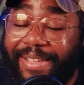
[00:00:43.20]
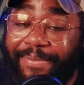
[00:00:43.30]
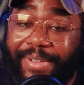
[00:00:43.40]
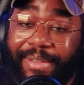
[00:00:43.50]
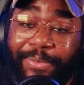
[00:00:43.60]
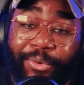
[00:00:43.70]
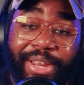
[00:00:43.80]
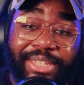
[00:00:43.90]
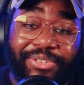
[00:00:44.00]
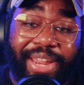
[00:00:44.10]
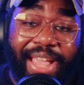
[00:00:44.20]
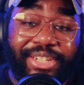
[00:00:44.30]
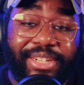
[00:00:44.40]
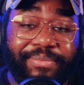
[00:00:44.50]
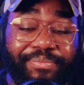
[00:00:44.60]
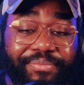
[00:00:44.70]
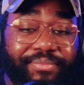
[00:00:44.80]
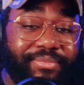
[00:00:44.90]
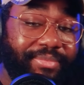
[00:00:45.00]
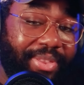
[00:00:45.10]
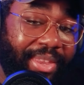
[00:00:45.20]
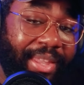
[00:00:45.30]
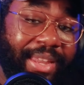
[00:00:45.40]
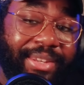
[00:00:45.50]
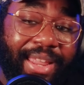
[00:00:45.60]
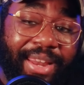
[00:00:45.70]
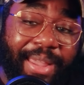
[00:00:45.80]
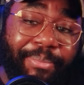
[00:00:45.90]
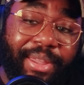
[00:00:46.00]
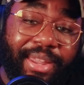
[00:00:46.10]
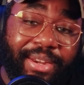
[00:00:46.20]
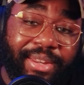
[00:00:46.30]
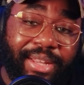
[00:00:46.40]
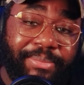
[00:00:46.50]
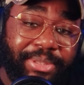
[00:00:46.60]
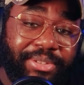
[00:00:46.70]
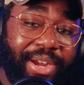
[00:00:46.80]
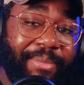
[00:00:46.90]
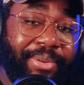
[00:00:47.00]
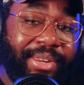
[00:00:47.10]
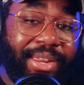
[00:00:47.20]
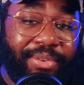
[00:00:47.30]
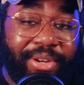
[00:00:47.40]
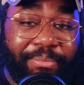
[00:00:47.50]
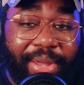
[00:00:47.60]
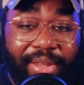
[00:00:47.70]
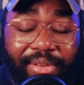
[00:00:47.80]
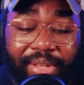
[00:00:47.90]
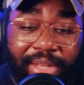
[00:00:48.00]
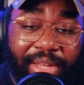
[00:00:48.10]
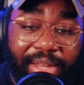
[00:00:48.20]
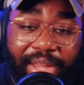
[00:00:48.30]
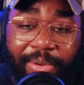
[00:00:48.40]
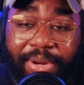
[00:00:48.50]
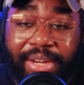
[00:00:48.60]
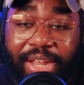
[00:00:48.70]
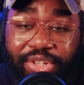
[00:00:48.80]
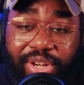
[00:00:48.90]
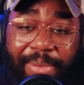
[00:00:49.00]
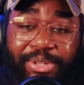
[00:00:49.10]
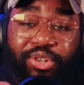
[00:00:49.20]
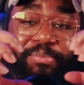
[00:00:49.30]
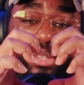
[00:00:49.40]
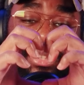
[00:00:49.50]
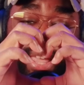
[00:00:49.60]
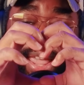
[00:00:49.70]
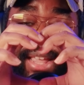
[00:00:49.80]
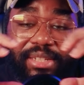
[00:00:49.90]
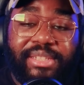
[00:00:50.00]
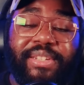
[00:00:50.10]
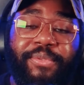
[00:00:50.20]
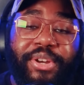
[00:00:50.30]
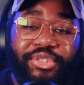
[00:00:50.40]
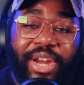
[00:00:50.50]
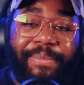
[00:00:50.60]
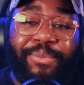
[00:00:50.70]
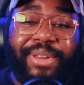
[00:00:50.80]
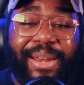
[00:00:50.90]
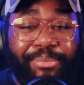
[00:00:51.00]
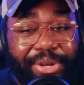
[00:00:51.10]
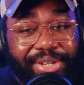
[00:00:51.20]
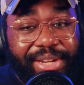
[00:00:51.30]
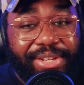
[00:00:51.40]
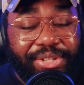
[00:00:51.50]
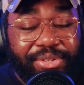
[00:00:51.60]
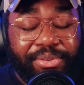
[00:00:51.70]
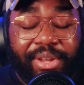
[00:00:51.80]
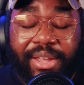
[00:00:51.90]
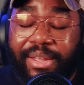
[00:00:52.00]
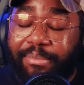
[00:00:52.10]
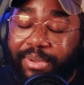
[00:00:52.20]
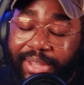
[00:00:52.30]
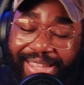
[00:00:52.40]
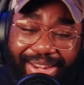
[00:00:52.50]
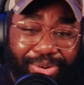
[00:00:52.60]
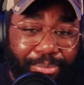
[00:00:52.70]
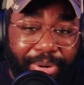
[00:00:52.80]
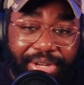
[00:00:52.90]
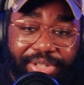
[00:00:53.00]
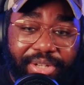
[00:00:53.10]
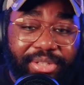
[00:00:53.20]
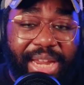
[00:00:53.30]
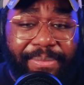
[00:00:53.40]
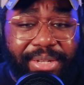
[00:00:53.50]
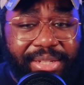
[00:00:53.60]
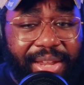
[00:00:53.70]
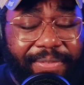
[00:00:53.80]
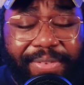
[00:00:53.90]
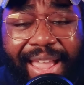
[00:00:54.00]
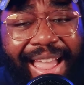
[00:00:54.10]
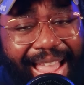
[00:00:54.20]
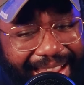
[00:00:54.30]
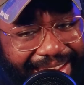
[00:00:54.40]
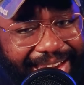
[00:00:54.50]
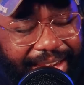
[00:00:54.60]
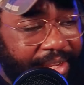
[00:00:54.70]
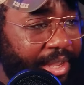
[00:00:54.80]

but before we get into the reaction, hit that like button, that subscribe button, that noti bell. I uh, can now drop super thanks. If you want to drop me one, I appreciate you. But again, no pressure. Times are tough. I, I get it.